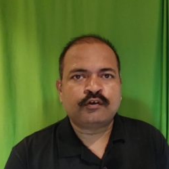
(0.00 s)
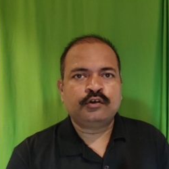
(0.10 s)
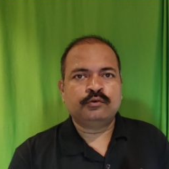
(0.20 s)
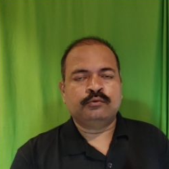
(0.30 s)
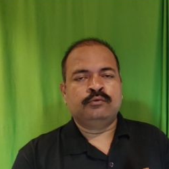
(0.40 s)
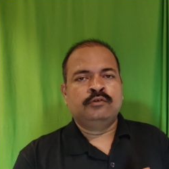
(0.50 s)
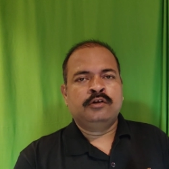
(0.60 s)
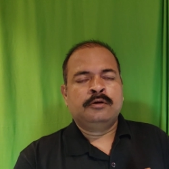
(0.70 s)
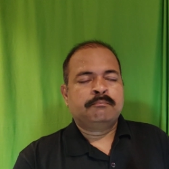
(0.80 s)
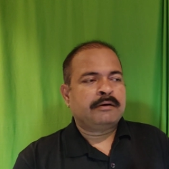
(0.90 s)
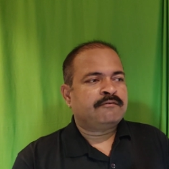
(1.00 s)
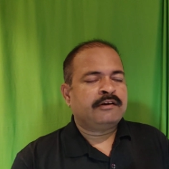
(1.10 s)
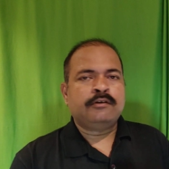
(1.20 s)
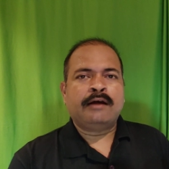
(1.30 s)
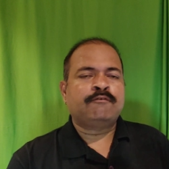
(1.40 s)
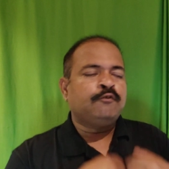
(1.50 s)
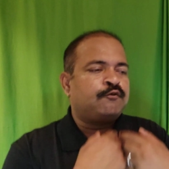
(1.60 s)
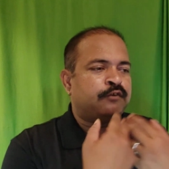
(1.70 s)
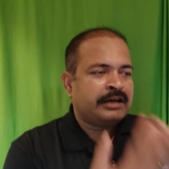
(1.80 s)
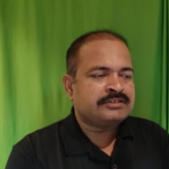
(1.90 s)
for you but when you have to
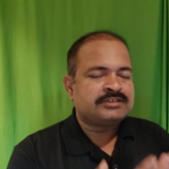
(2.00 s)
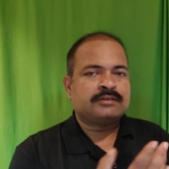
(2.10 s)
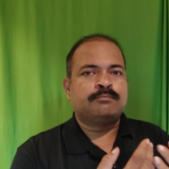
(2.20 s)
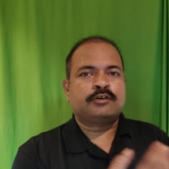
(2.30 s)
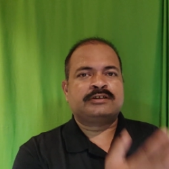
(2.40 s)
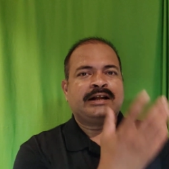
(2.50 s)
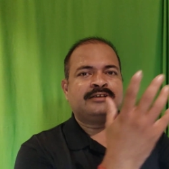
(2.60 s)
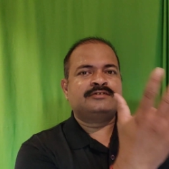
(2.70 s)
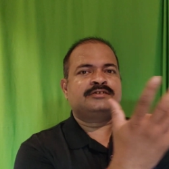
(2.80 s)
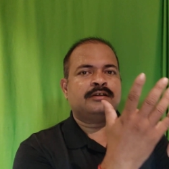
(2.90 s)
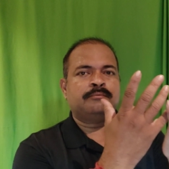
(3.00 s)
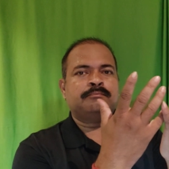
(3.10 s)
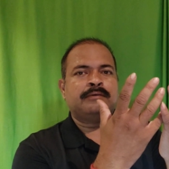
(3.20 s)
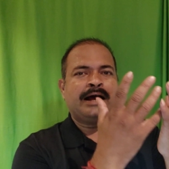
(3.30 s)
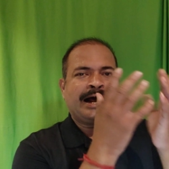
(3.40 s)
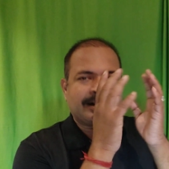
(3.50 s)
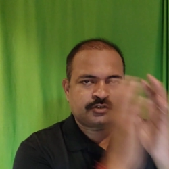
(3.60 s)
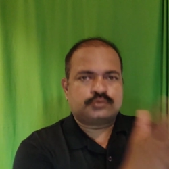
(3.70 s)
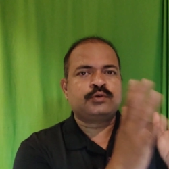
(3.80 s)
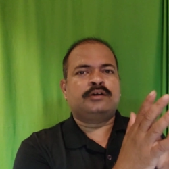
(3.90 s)
face it because that is the
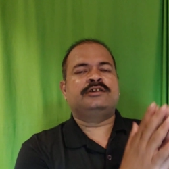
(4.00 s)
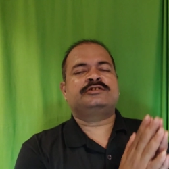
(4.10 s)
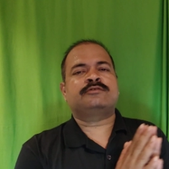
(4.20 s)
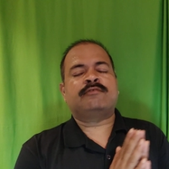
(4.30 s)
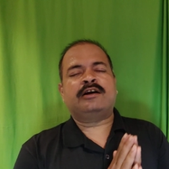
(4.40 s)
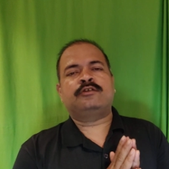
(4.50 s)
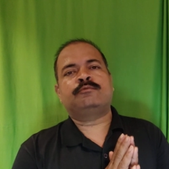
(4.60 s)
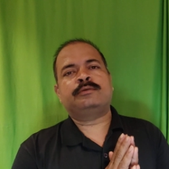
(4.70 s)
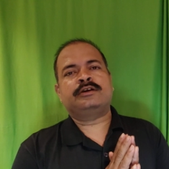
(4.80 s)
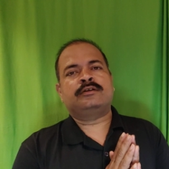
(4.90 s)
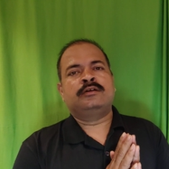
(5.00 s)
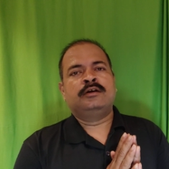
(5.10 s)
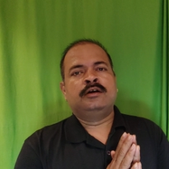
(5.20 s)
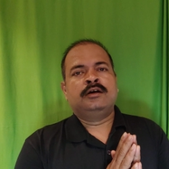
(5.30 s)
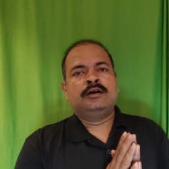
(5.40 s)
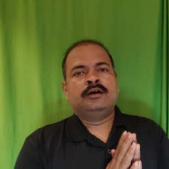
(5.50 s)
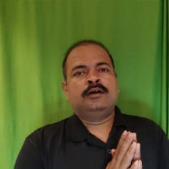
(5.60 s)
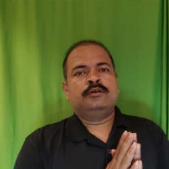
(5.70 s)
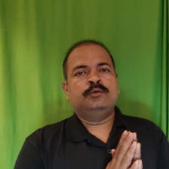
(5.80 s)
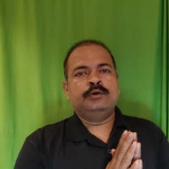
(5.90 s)
actual reason why you've been
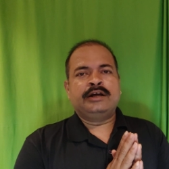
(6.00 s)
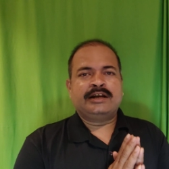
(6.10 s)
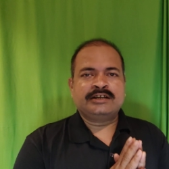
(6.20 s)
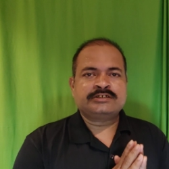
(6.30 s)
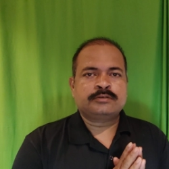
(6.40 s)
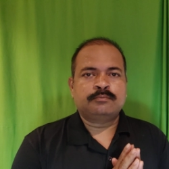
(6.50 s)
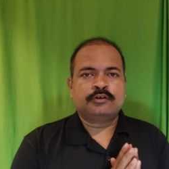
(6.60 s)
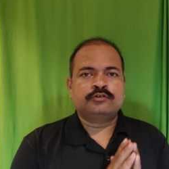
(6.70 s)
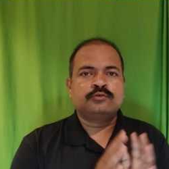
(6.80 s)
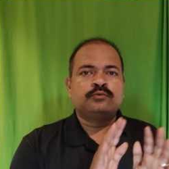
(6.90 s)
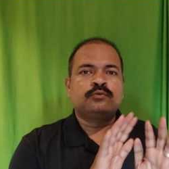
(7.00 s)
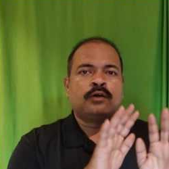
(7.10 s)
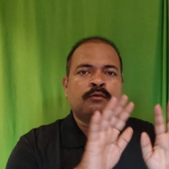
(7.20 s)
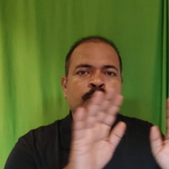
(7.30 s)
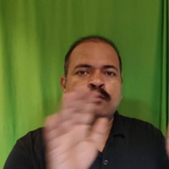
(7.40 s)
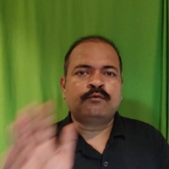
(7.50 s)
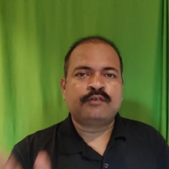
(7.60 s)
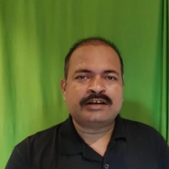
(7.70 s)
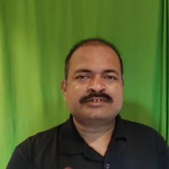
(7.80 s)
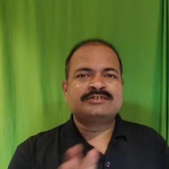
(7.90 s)
doing addiction because you do not want to
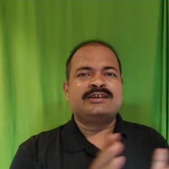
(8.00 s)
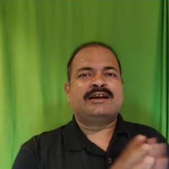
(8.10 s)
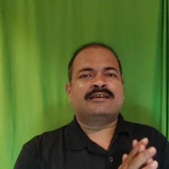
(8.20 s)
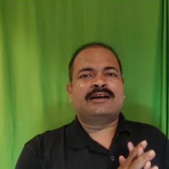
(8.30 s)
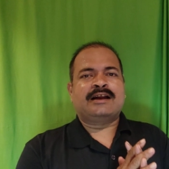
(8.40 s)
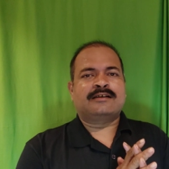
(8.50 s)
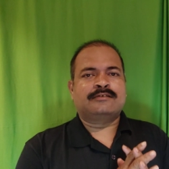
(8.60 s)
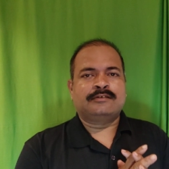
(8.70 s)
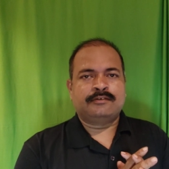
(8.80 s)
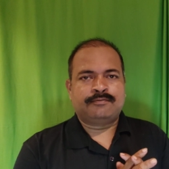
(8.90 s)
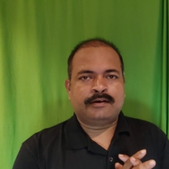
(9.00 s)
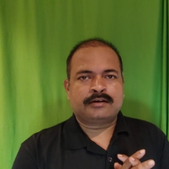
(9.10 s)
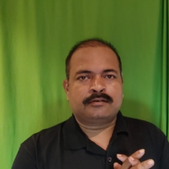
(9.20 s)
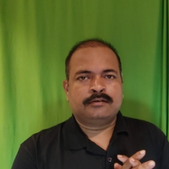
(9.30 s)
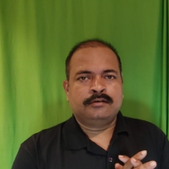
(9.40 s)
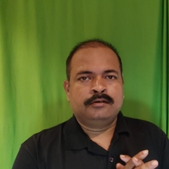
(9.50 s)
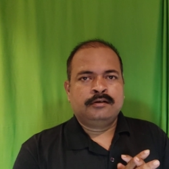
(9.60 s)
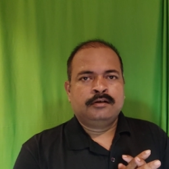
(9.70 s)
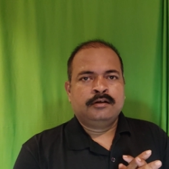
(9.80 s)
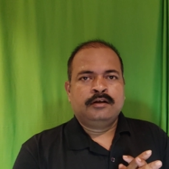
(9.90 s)
face that character defect
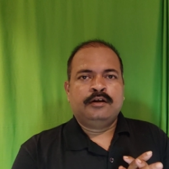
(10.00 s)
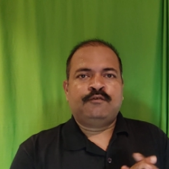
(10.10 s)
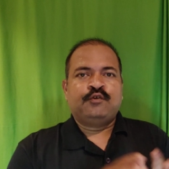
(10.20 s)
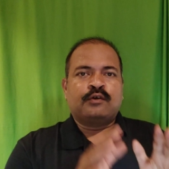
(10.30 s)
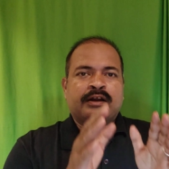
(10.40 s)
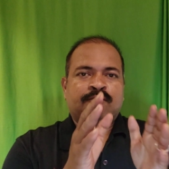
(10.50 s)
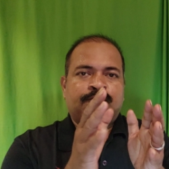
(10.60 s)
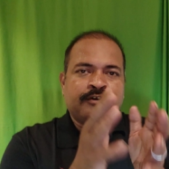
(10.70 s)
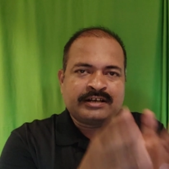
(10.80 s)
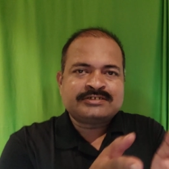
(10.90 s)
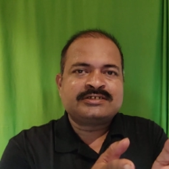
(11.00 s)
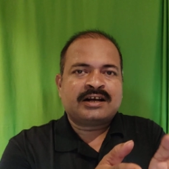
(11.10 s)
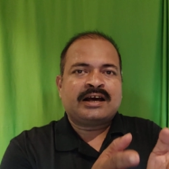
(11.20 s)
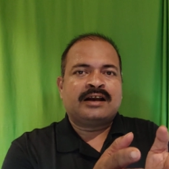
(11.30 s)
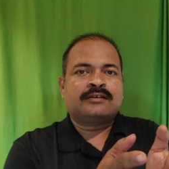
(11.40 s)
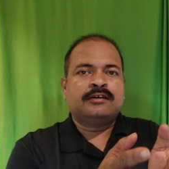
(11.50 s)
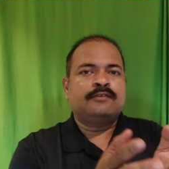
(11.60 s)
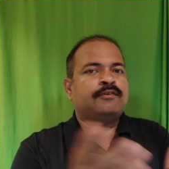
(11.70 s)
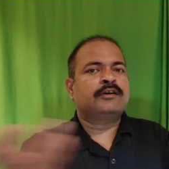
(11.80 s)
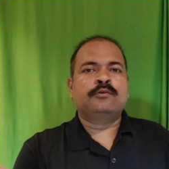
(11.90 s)
if you can face the character
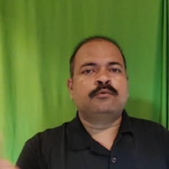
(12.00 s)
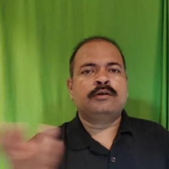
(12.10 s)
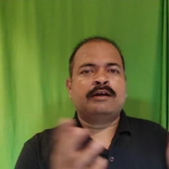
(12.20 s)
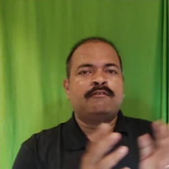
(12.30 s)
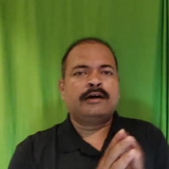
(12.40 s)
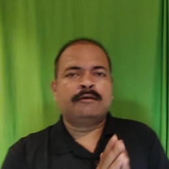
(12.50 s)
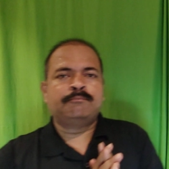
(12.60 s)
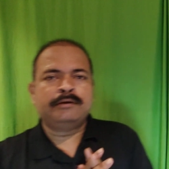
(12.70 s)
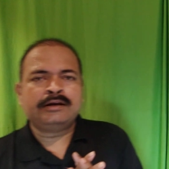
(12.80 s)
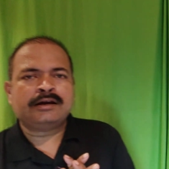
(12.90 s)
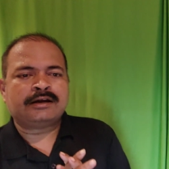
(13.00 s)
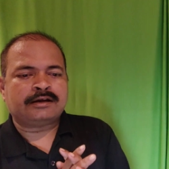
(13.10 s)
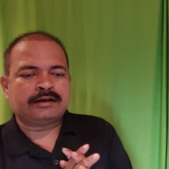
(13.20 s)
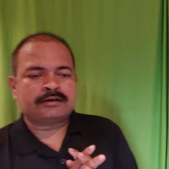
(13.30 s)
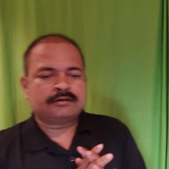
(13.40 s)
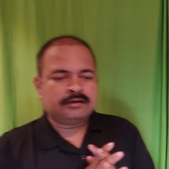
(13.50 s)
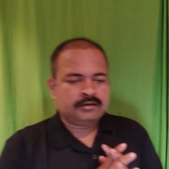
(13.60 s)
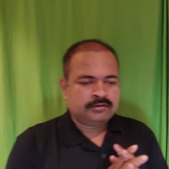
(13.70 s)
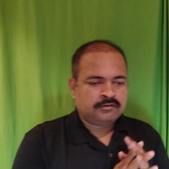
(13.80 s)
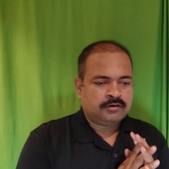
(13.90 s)
defect you would never have been an addict
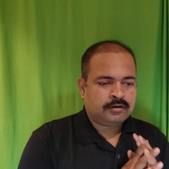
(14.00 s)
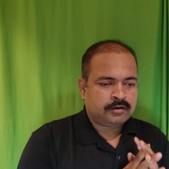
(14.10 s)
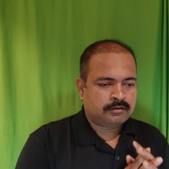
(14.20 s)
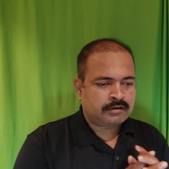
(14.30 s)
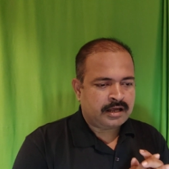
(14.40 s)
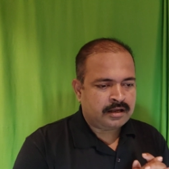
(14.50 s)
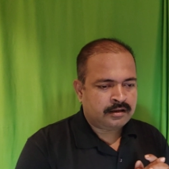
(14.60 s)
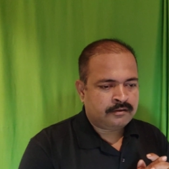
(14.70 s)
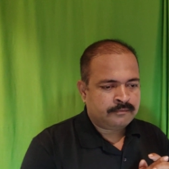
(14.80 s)
okay